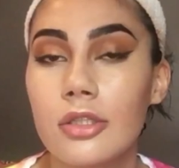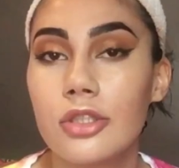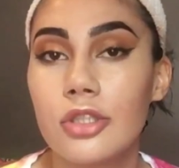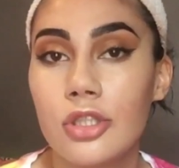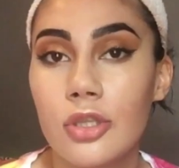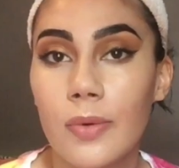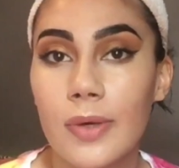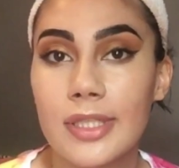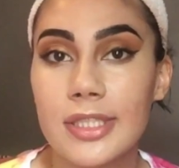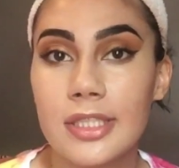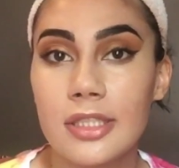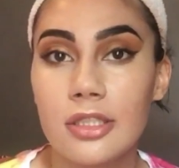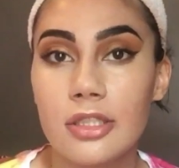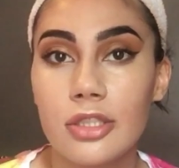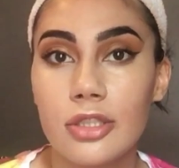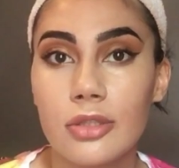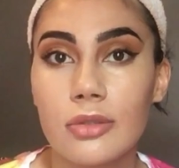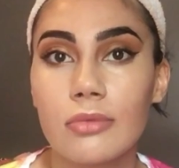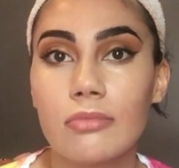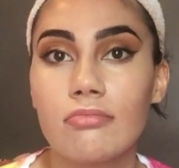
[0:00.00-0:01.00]
Do you know what I didn't
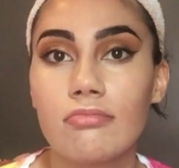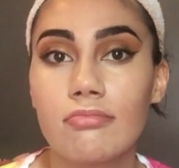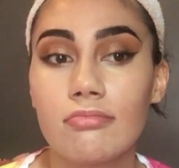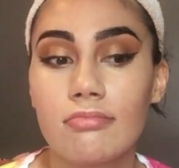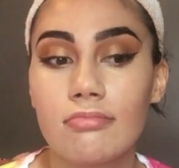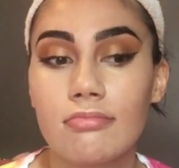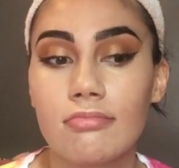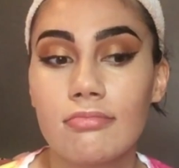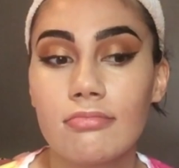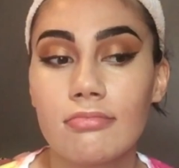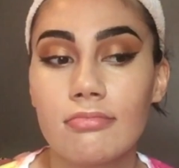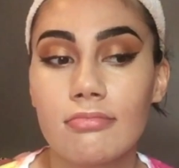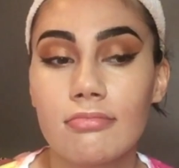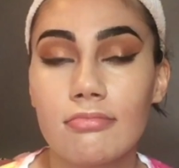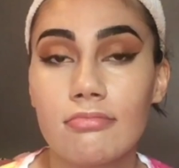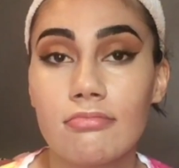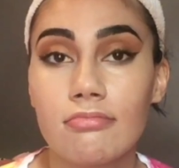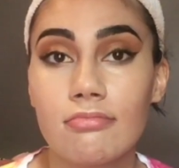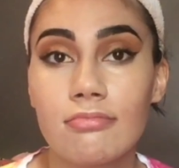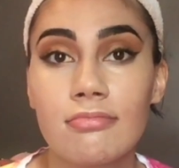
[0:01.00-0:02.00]
do?
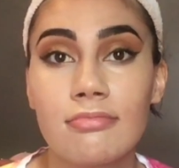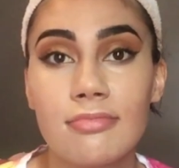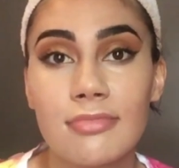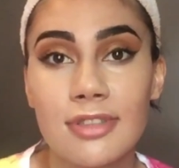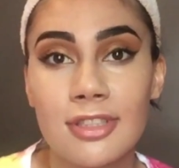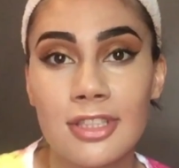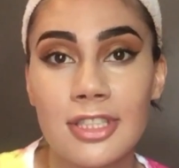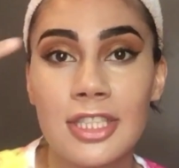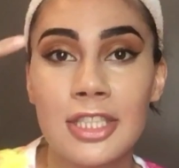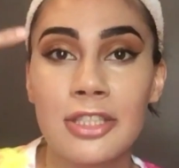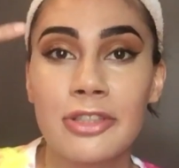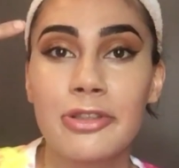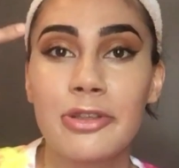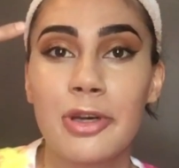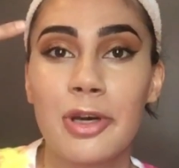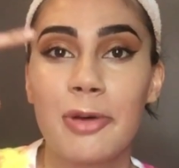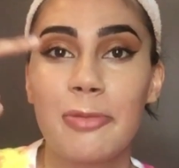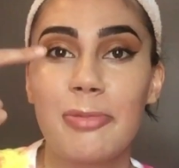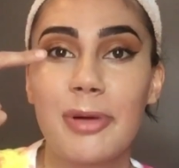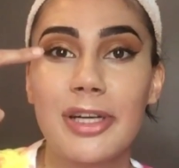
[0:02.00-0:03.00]
Didn't
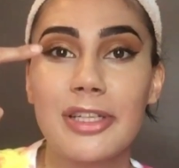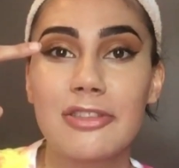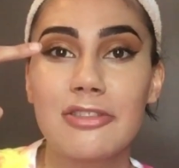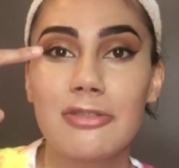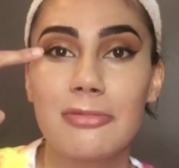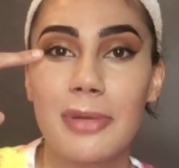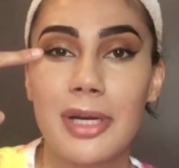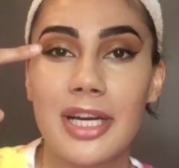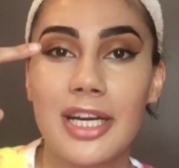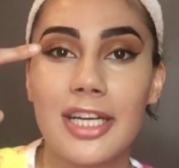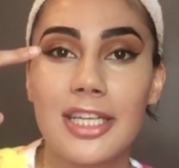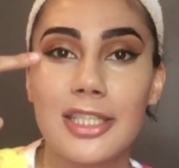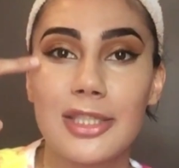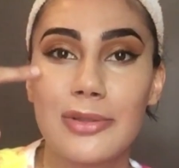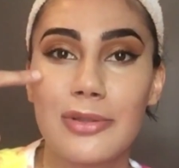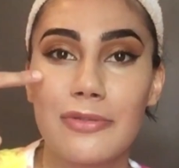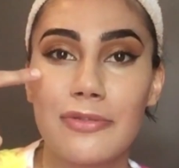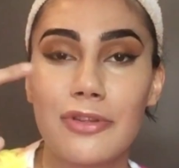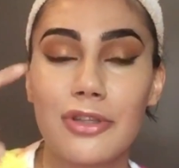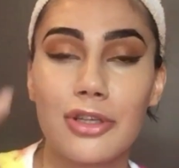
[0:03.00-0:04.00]
go back to my eyes
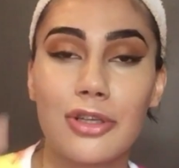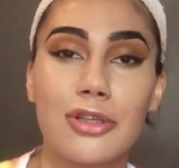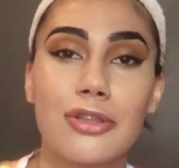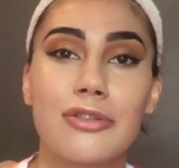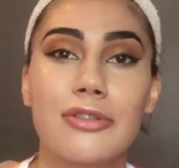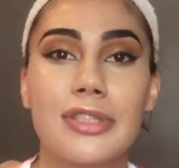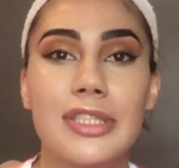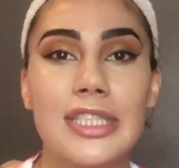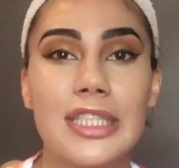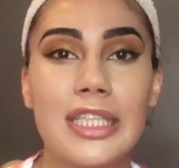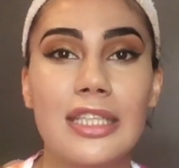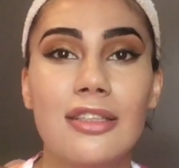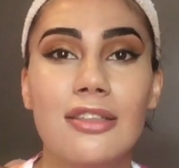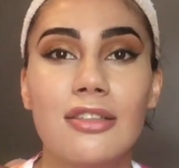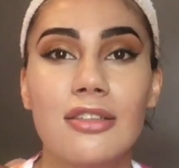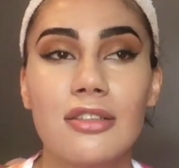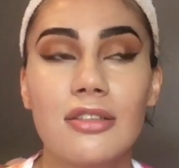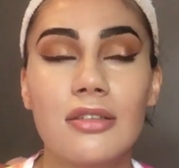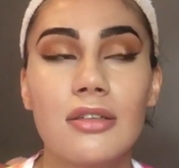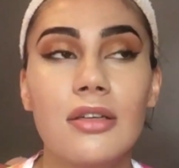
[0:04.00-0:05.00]
with the
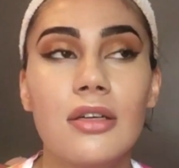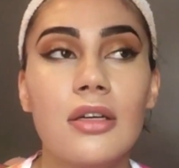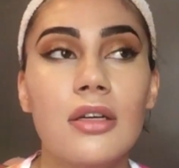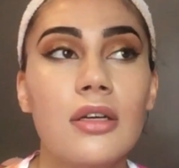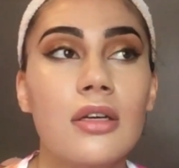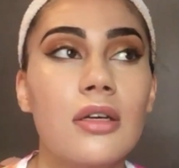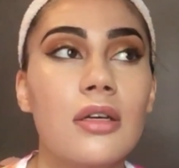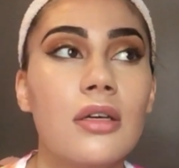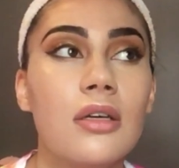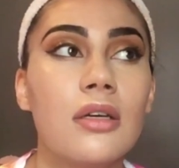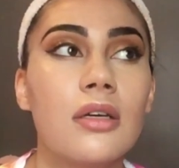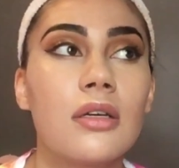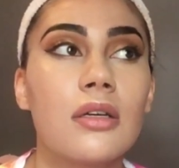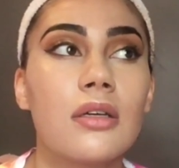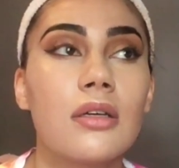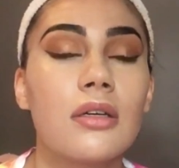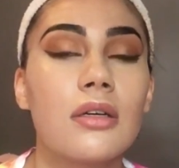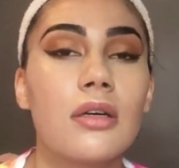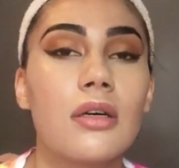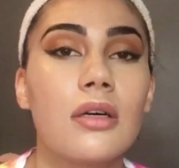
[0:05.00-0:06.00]
concealer.
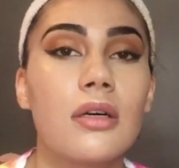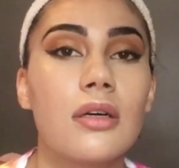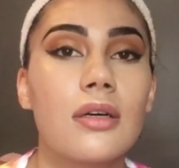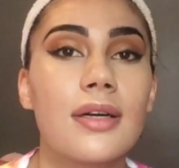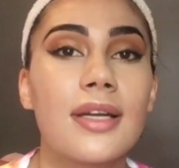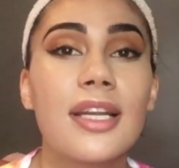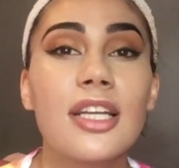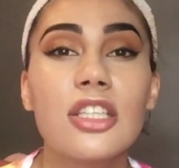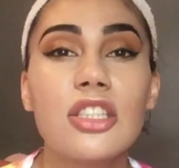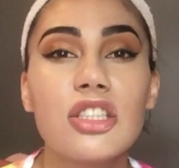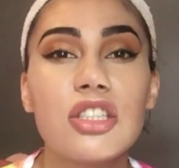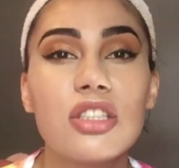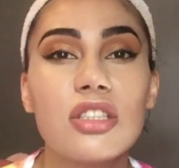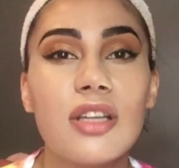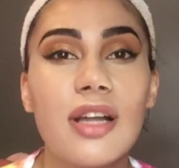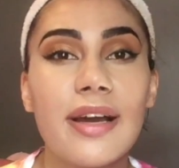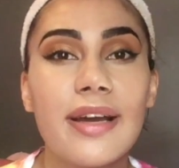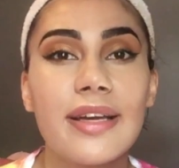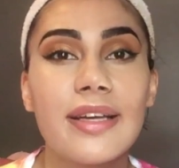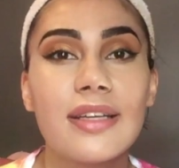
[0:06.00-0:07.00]
Oh, can I just
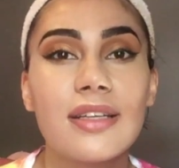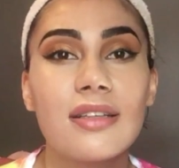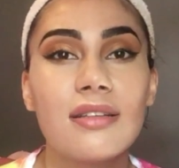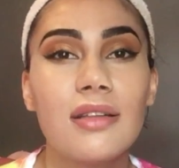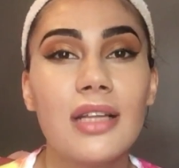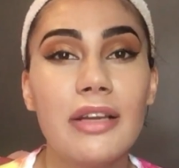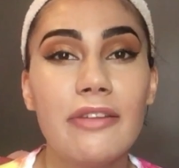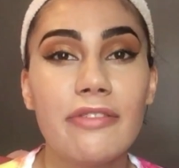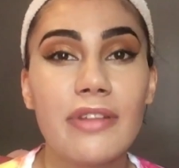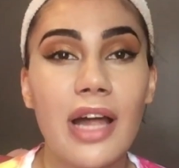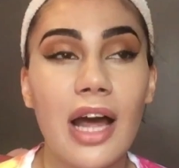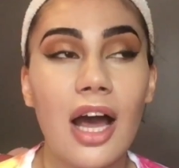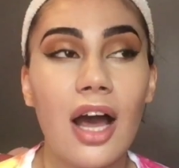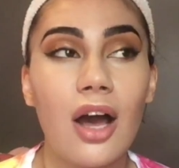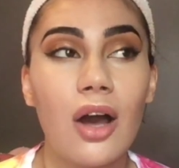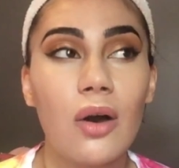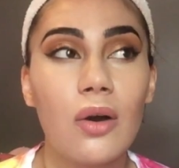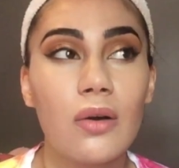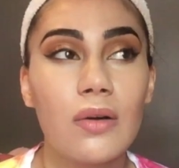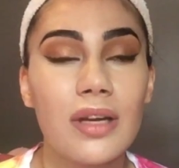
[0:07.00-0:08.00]
like leave that
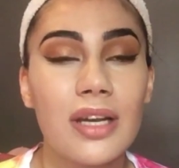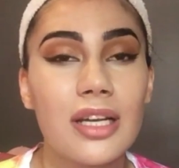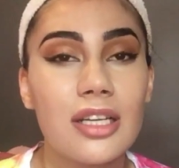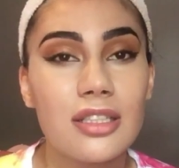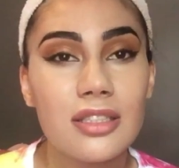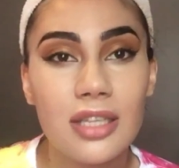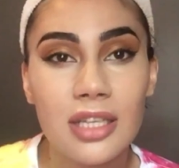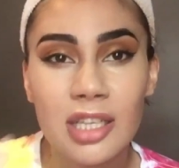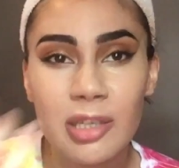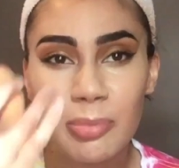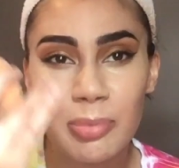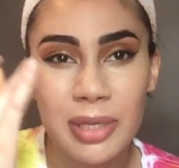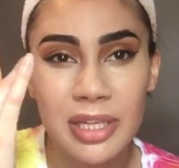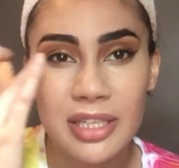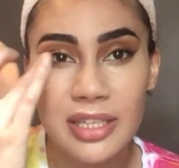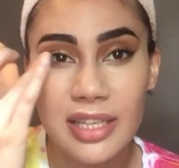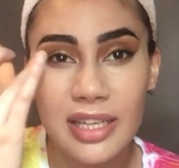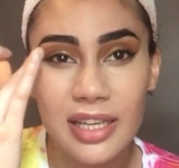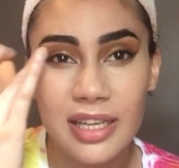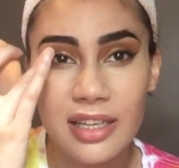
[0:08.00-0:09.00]
out? Can I just like
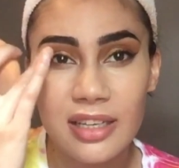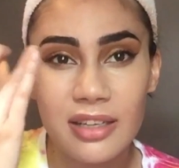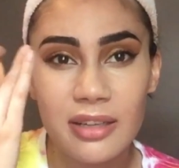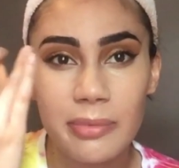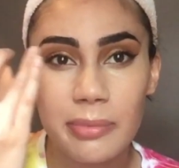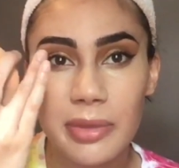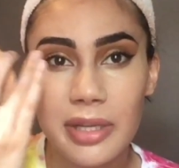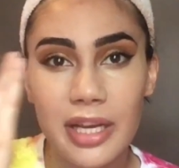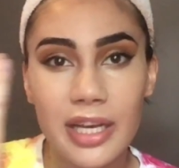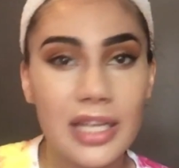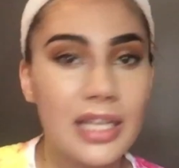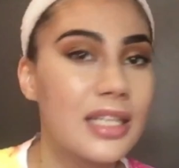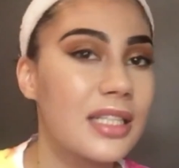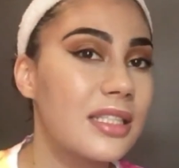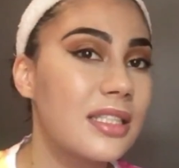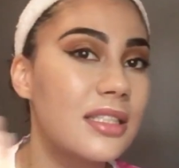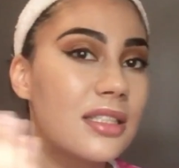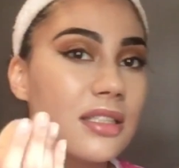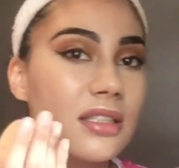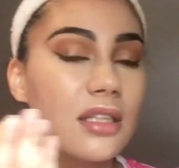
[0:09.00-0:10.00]
blend it in and be like,
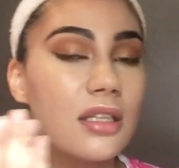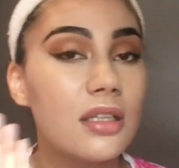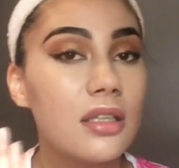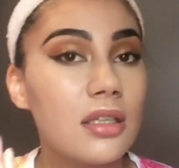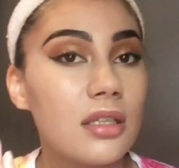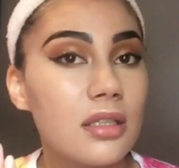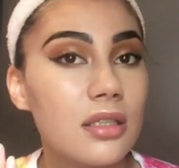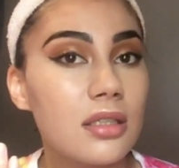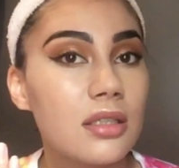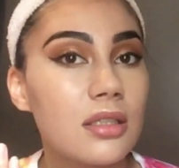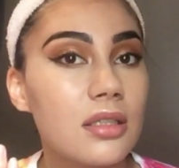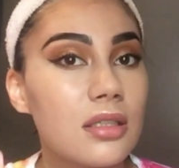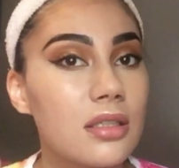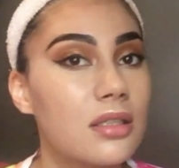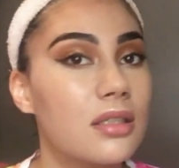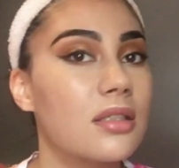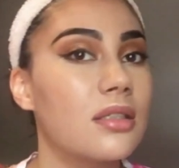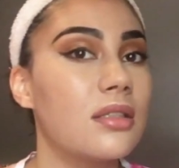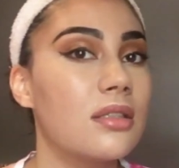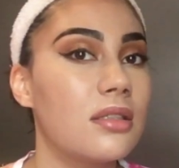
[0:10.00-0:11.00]
this is the
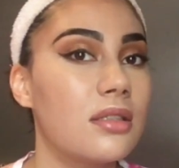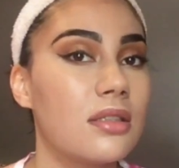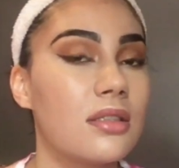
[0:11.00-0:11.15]
look, and